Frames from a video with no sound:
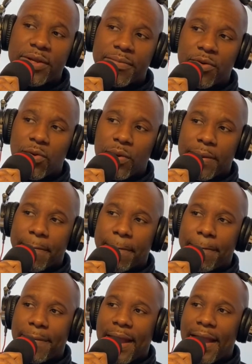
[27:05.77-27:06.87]
him going
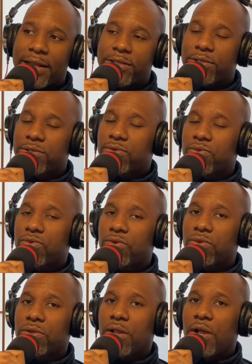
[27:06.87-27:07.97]
back to
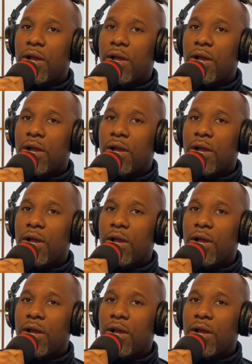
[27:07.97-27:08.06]
school,